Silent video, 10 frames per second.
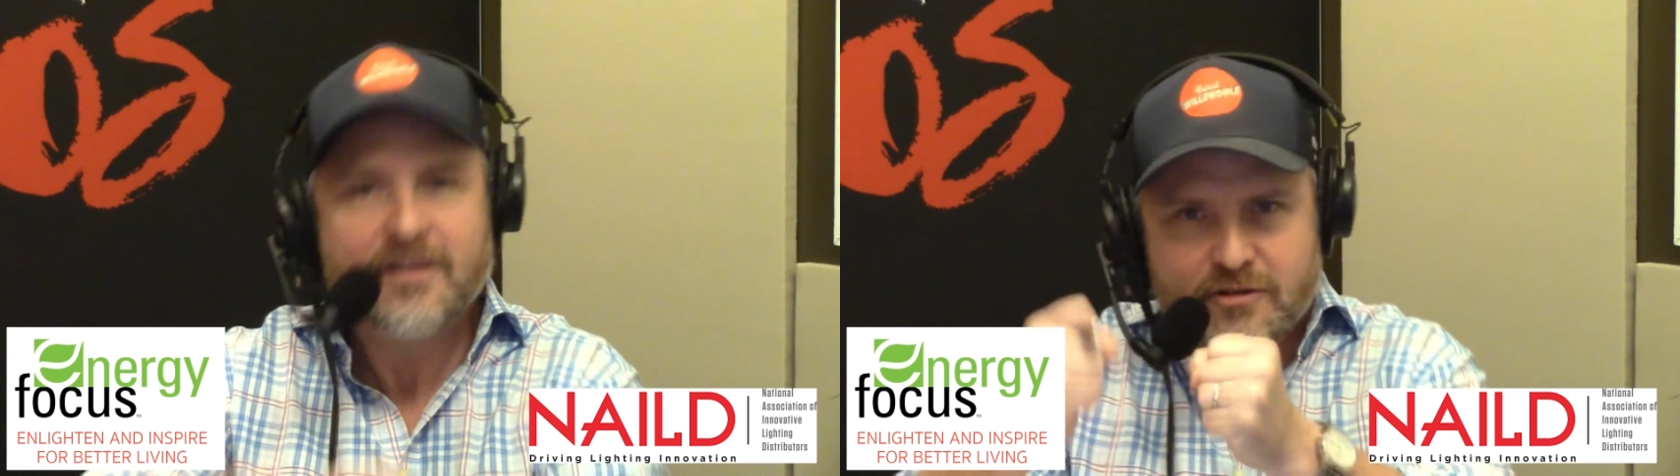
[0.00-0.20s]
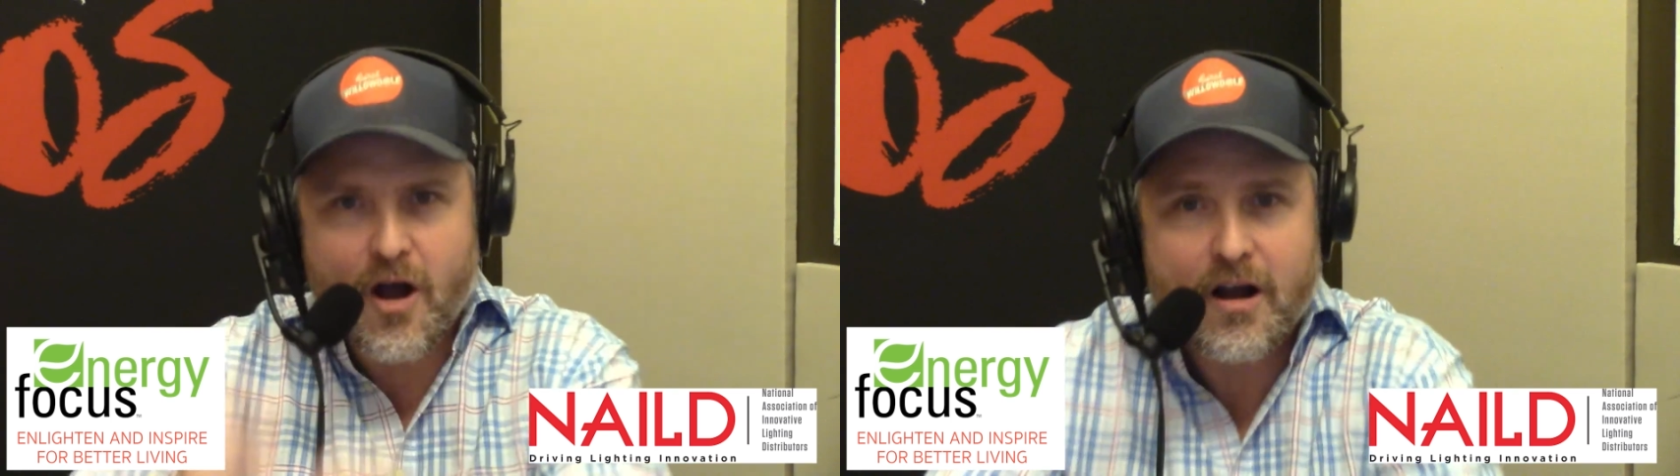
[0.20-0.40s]

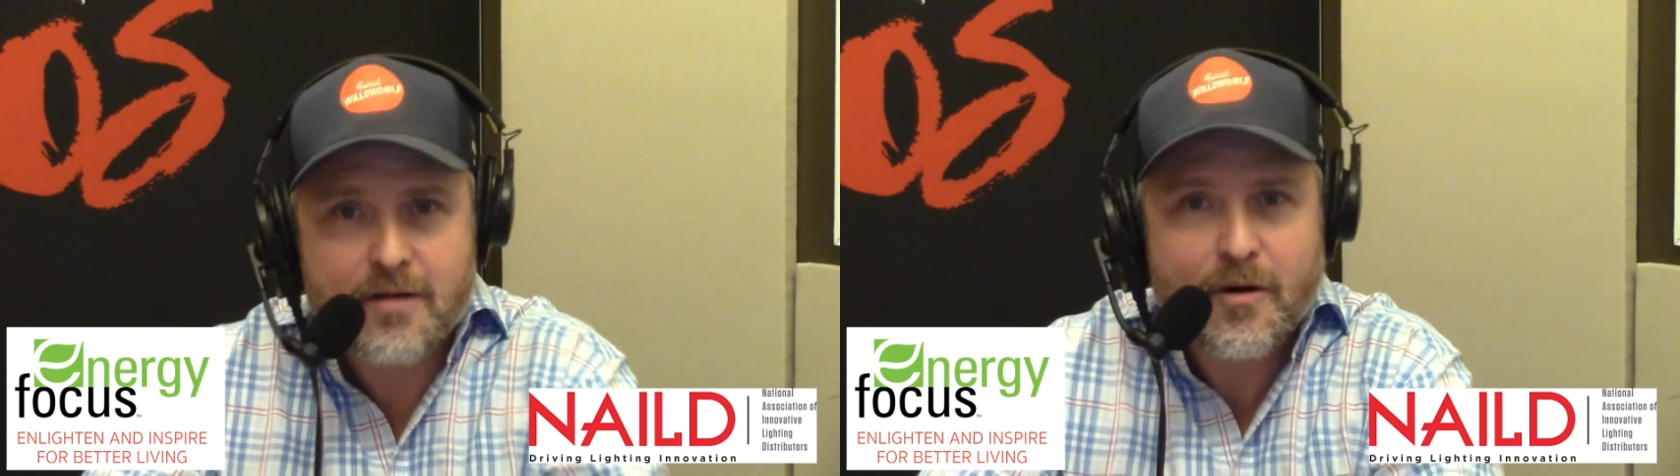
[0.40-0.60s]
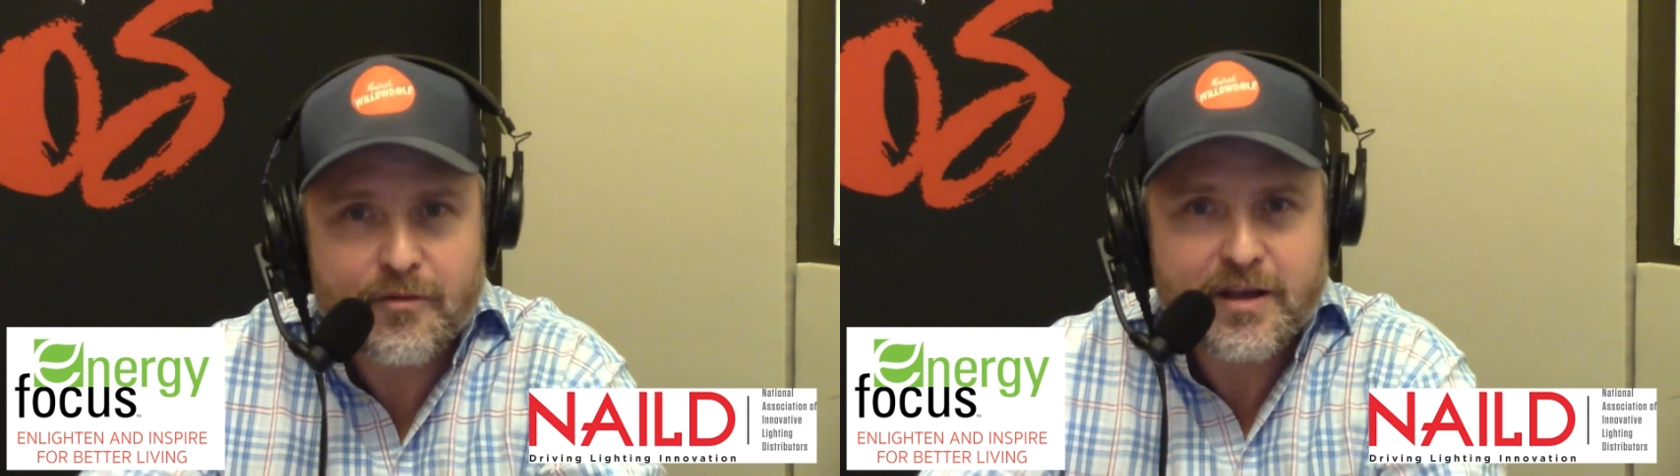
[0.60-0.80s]
Talk
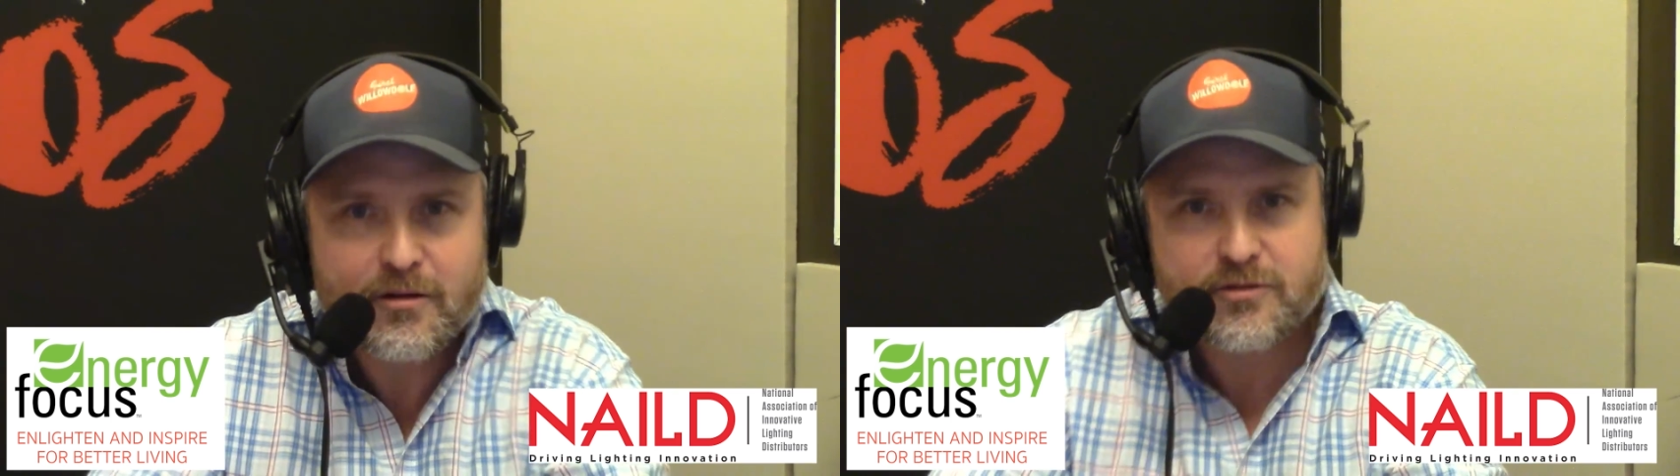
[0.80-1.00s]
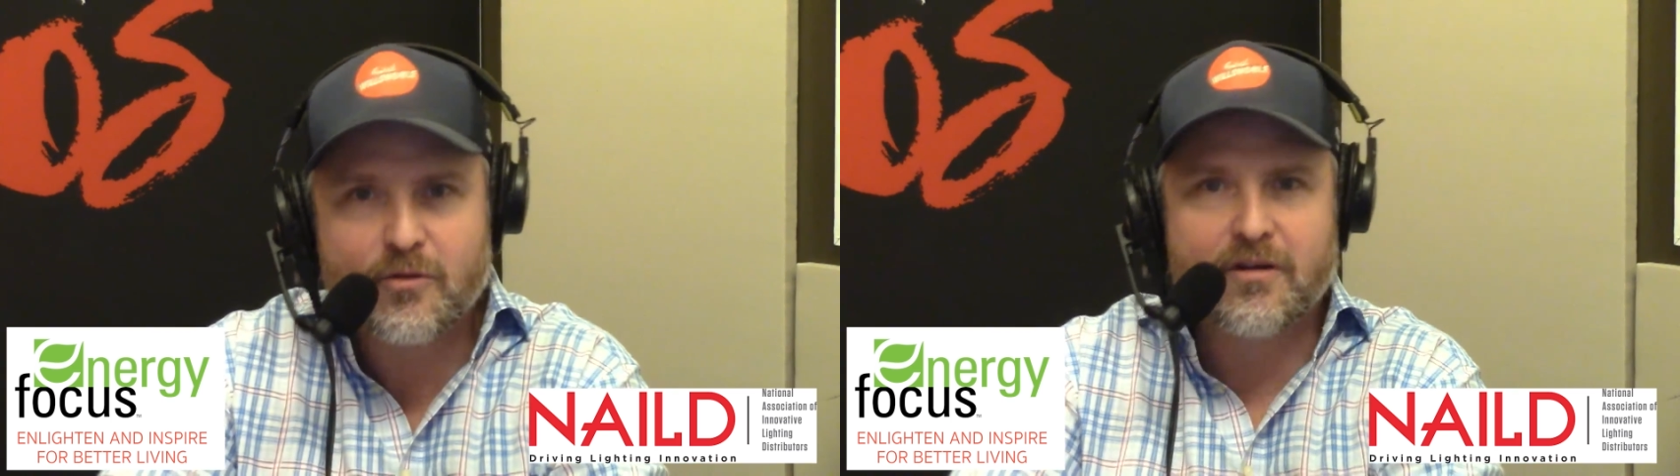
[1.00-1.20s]
about the
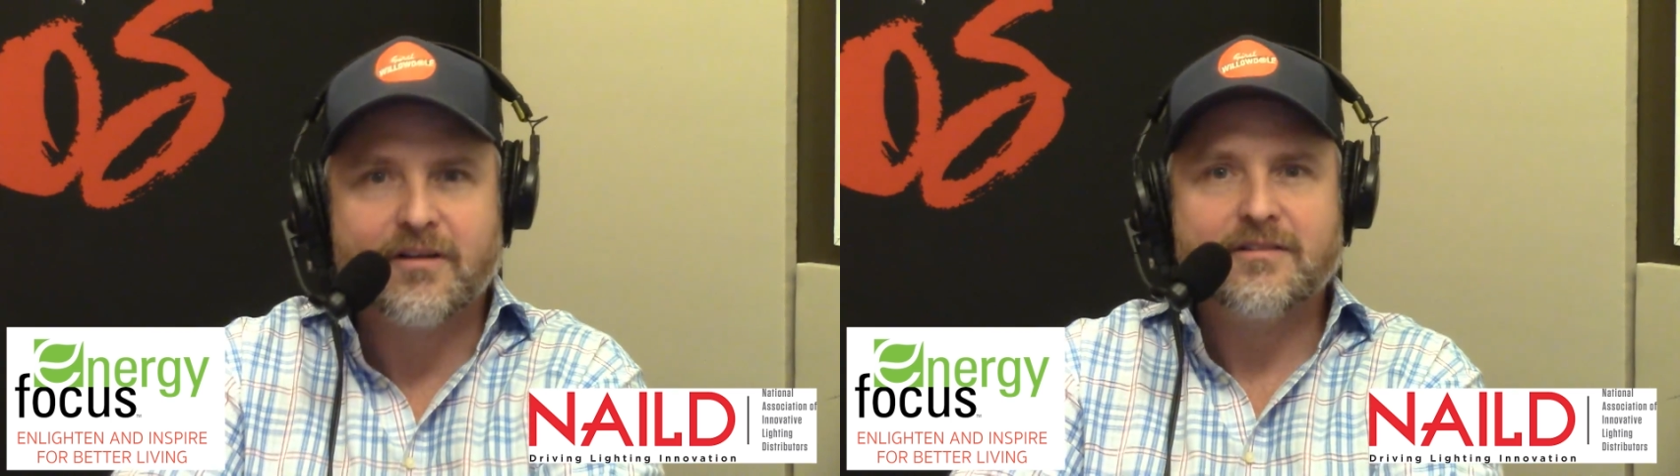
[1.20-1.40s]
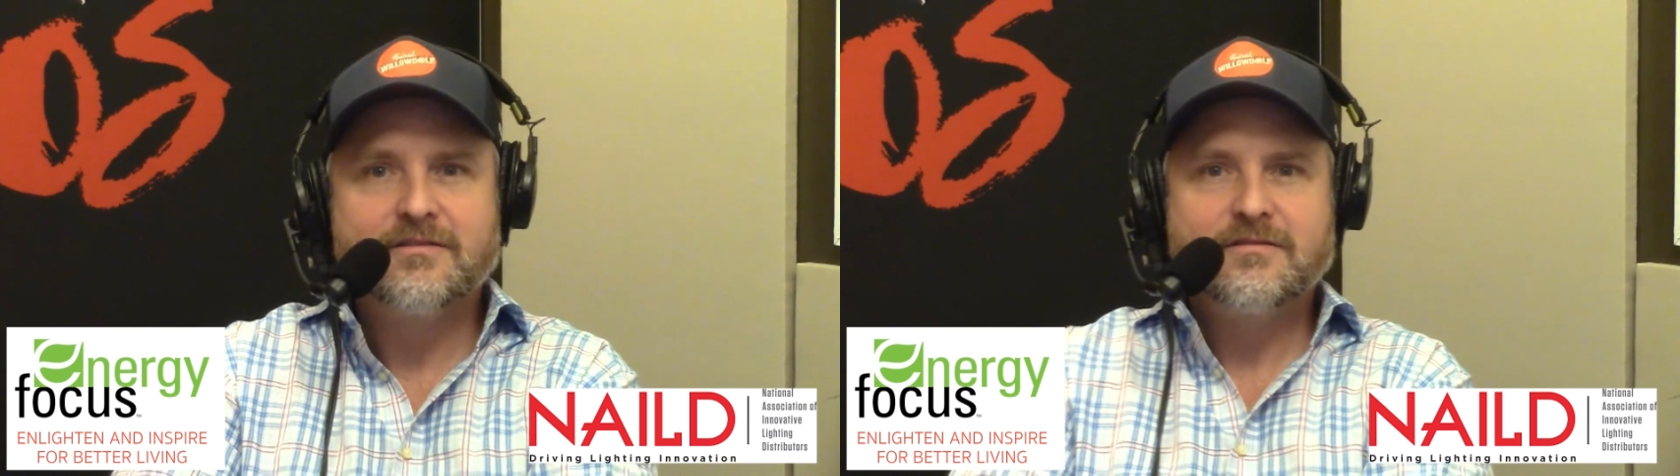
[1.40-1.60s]
outdoor.